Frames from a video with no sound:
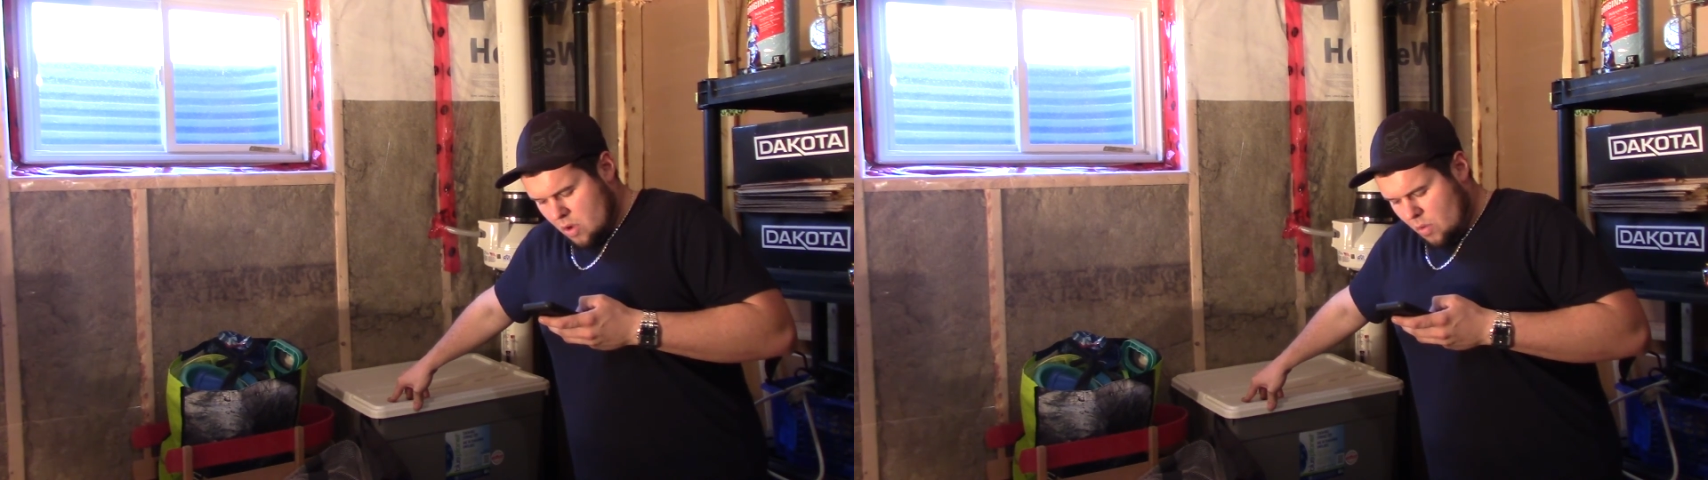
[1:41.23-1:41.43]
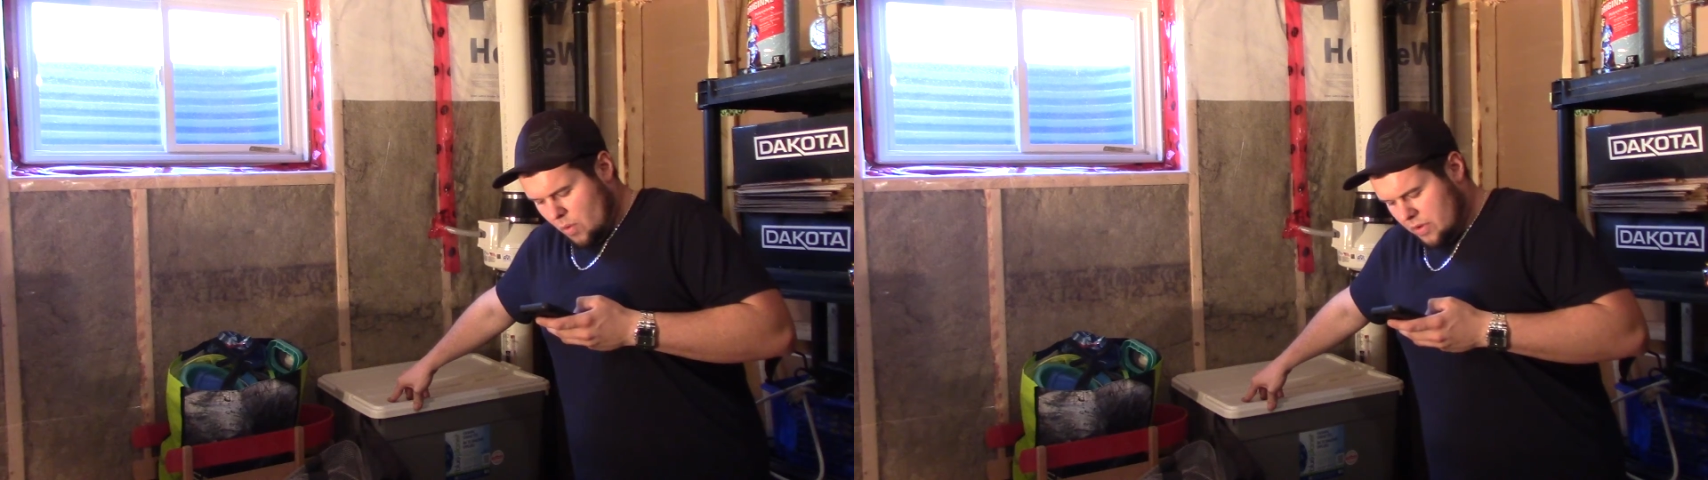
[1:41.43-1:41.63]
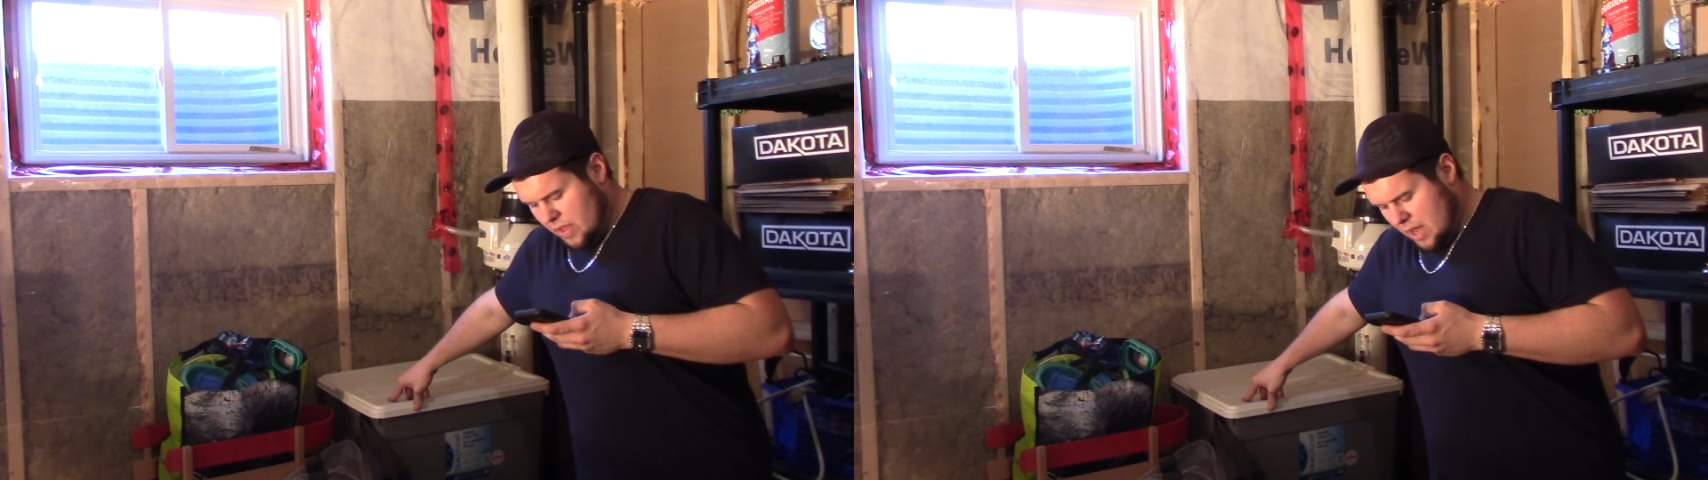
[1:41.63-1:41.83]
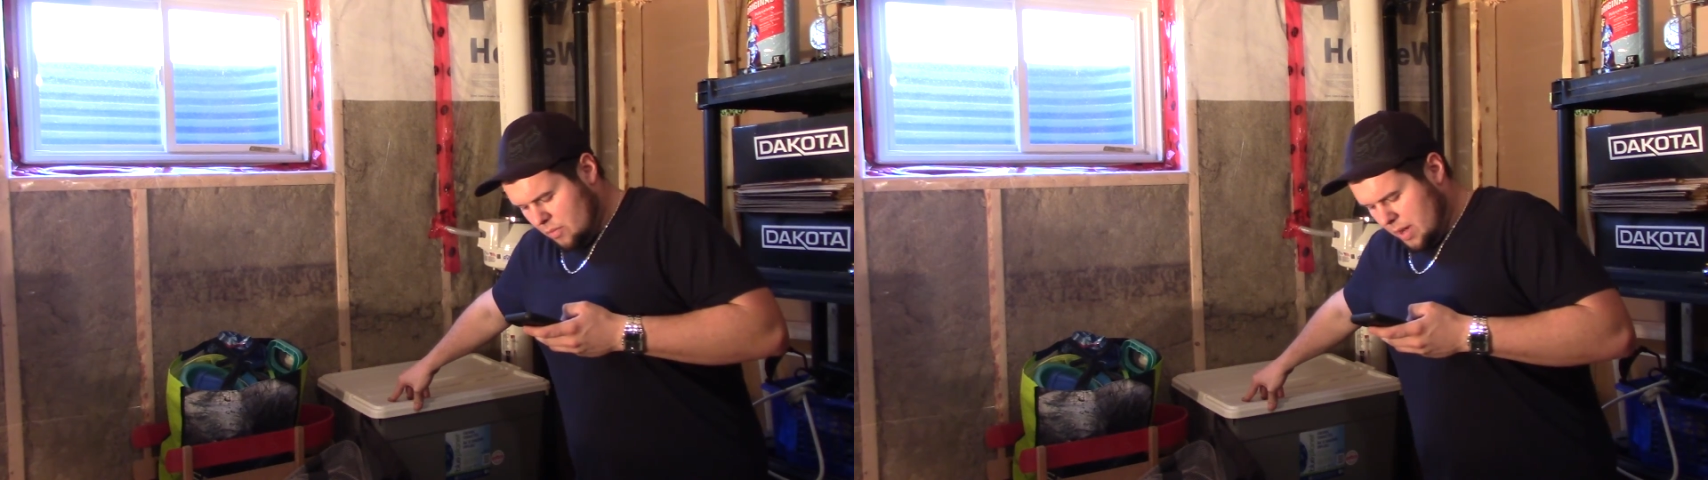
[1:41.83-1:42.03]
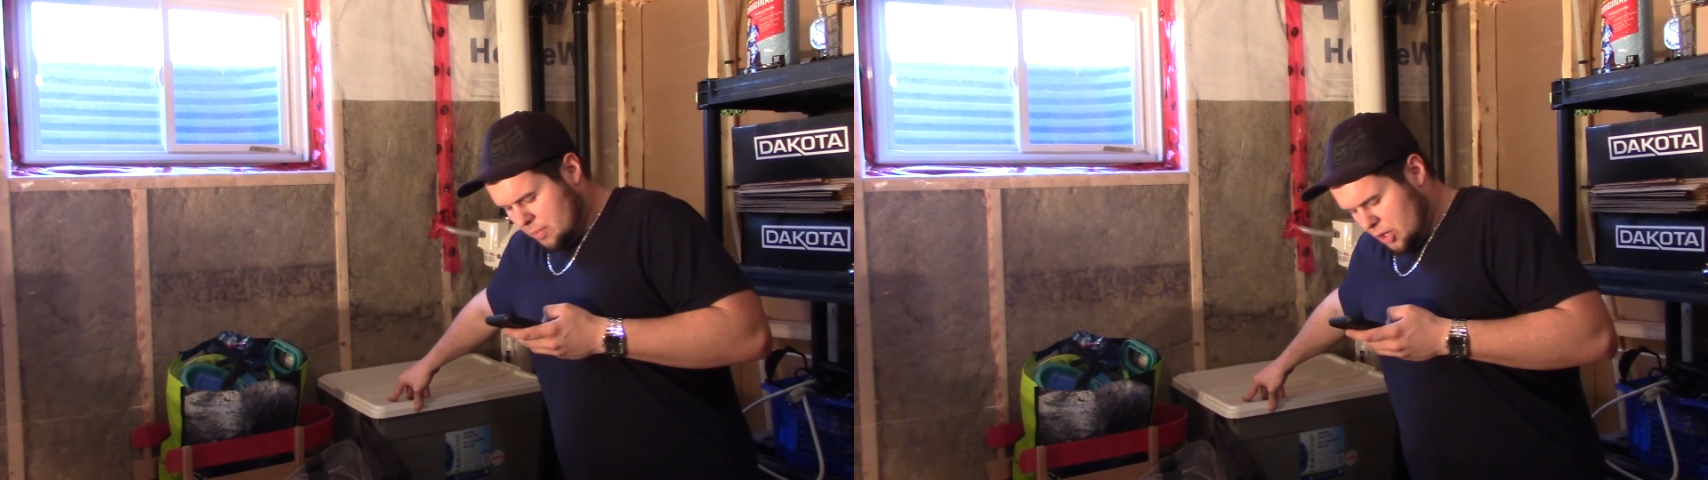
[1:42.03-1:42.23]
when they
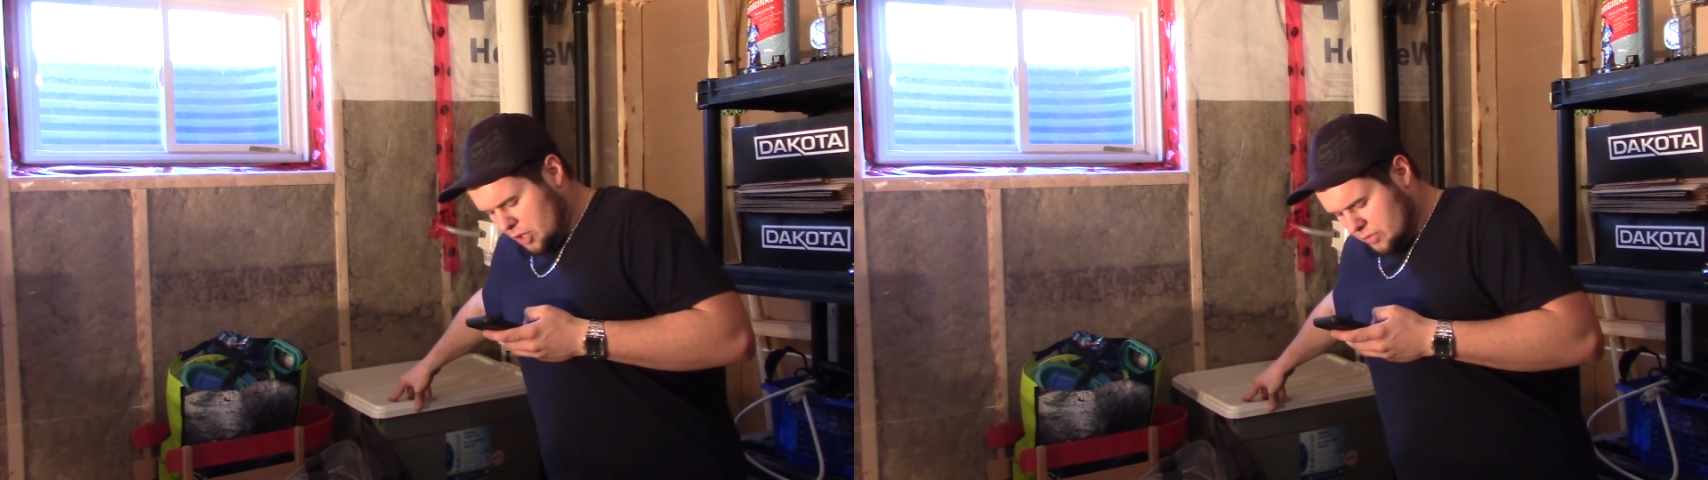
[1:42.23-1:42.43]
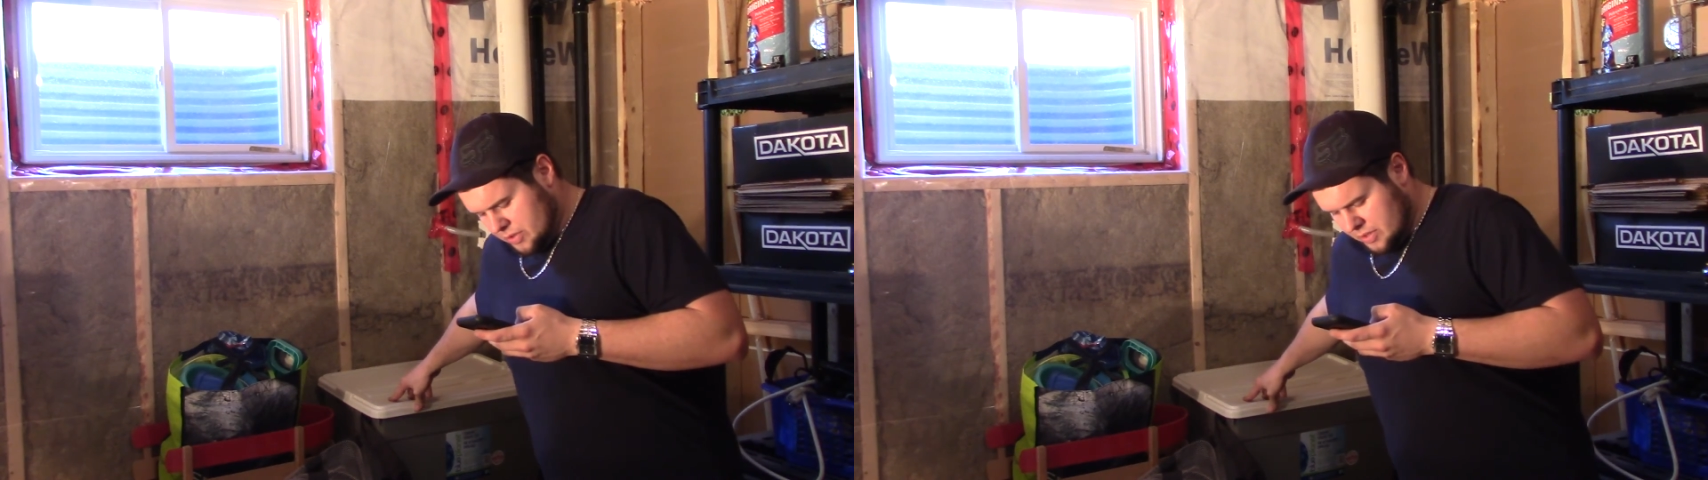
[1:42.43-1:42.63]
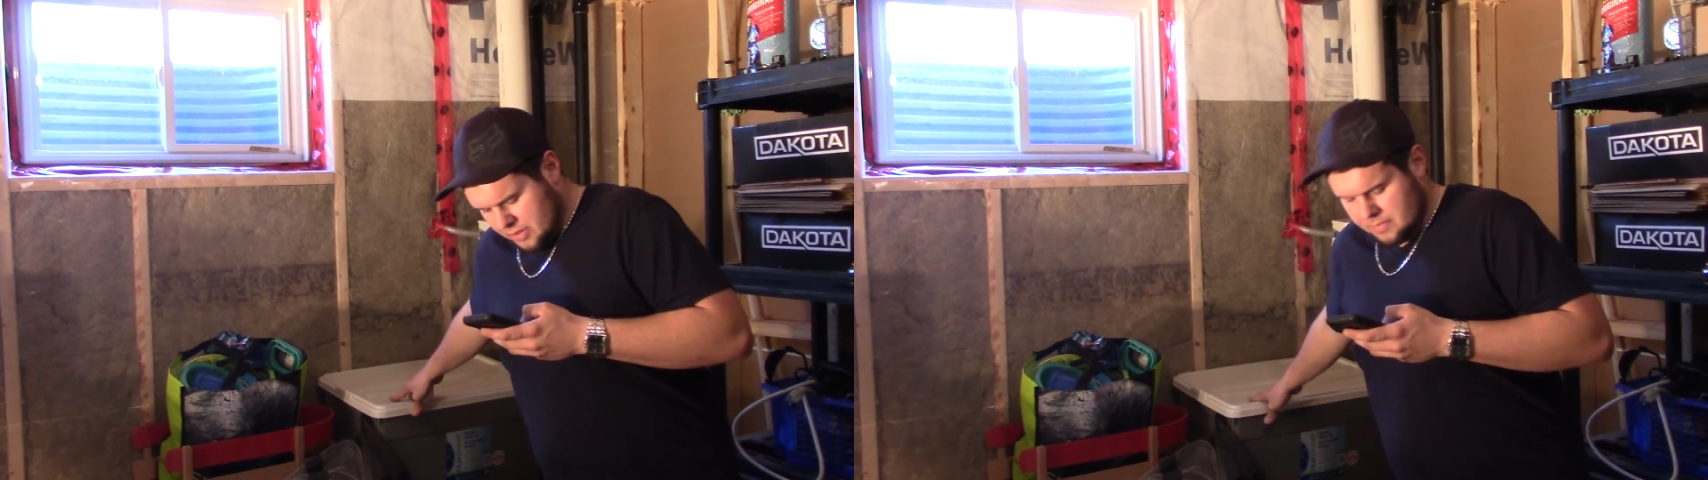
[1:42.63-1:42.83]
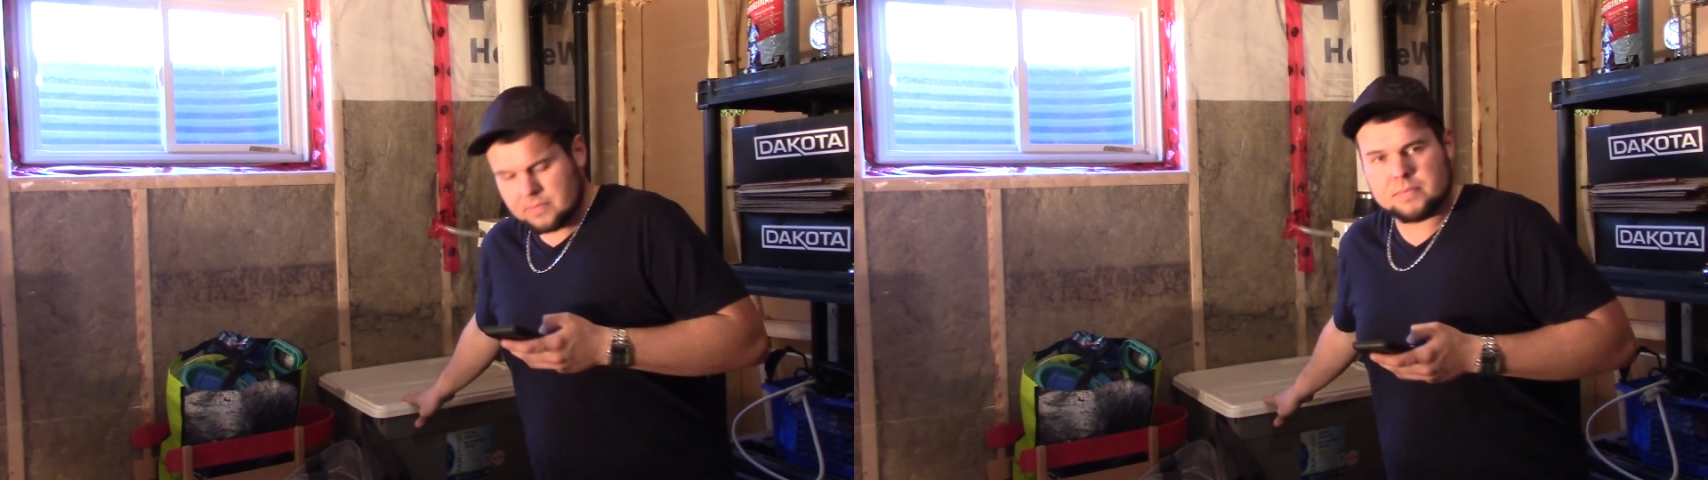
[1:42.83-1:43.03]
reproduce.